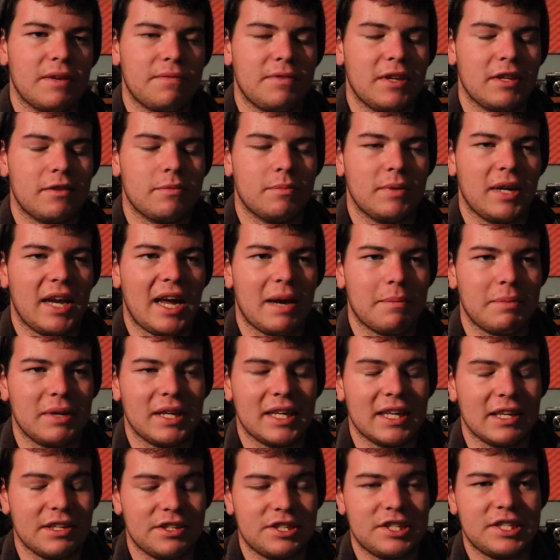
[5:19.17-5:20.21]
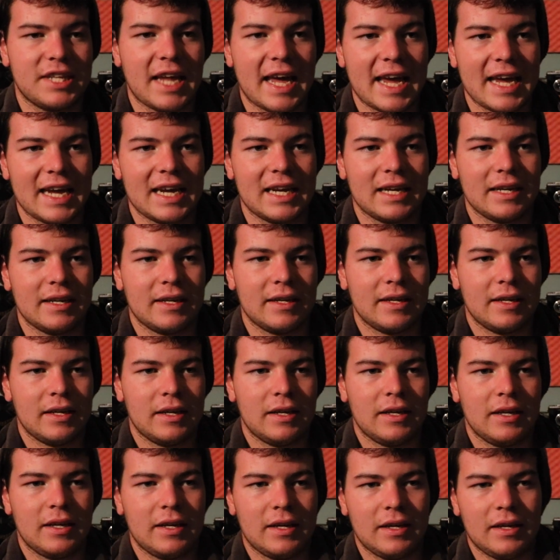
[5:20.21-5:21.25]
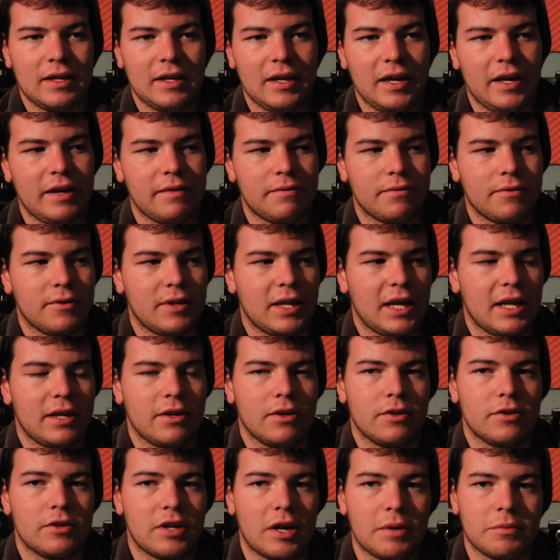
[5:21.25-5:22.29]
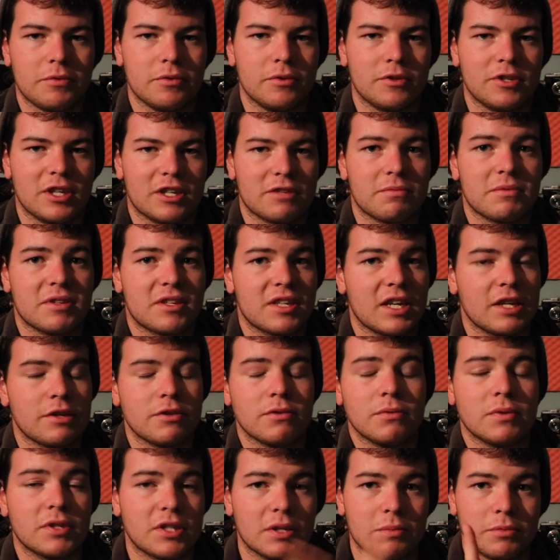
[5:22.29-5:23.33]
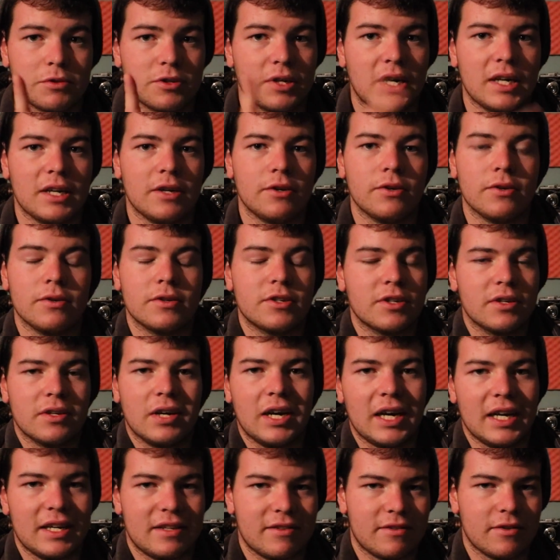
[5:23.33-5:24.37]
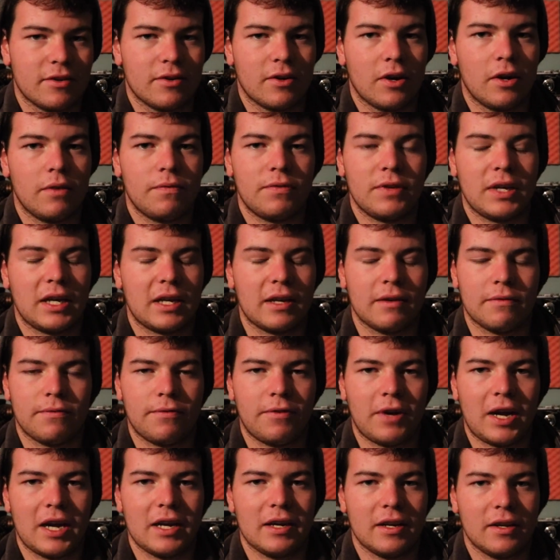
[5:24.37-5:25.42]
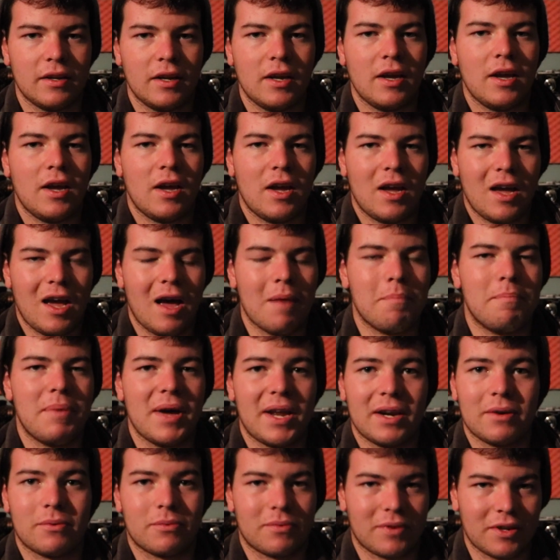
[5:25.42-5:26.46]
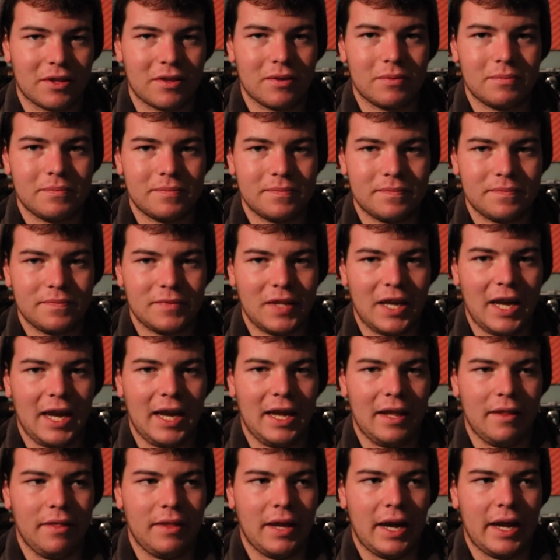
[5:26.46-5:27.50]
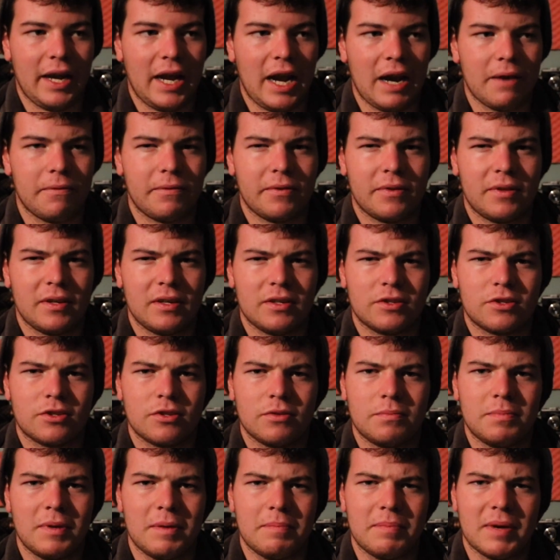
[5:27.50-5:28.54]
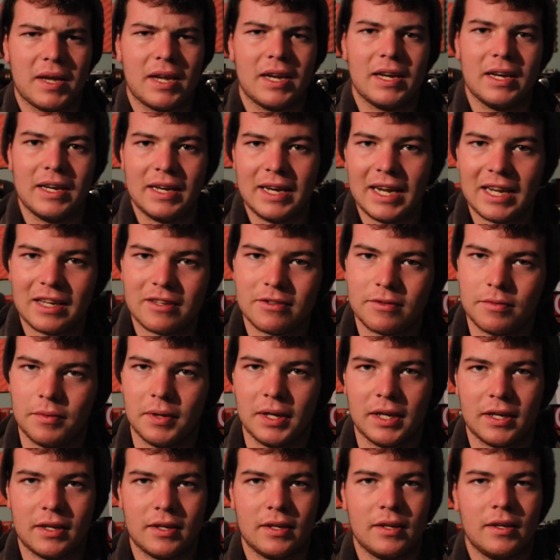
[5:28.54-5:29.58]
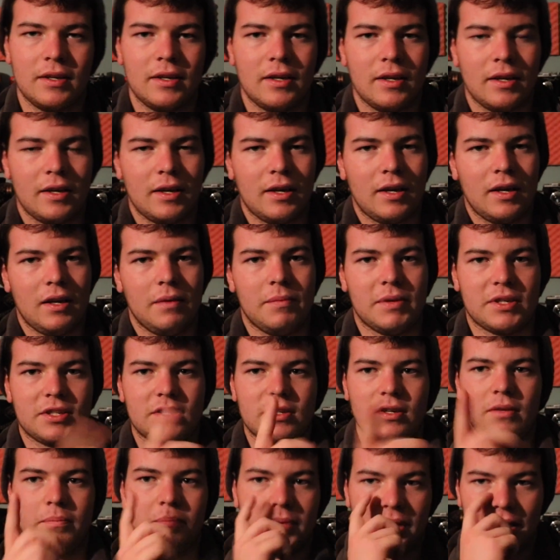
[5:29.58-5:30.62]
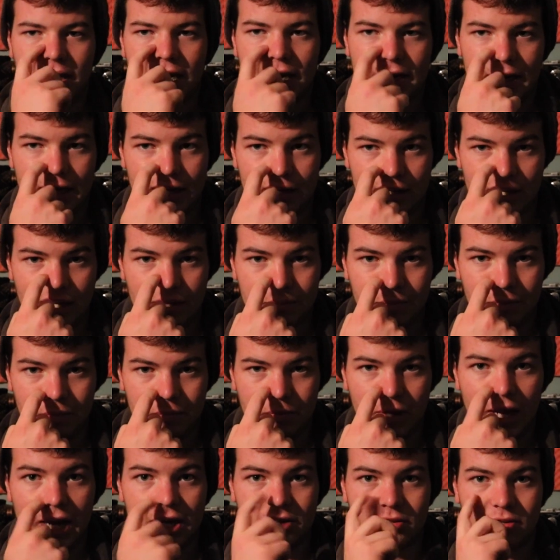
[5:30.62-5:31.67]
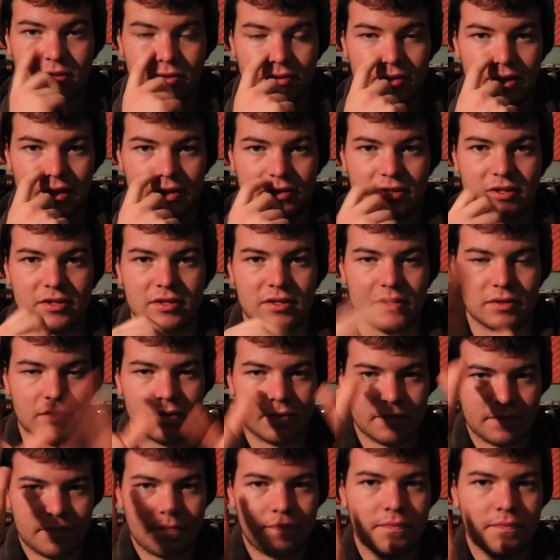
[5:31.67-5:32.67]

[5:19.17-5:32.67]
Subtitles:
that's been happening each day, I've really had no time to adjust my schedule, which I'm trying to do tonight. So hopefully I can find a better rhythm, and that everything should be better next week. I'm actually gonna plan out a couple extra things just to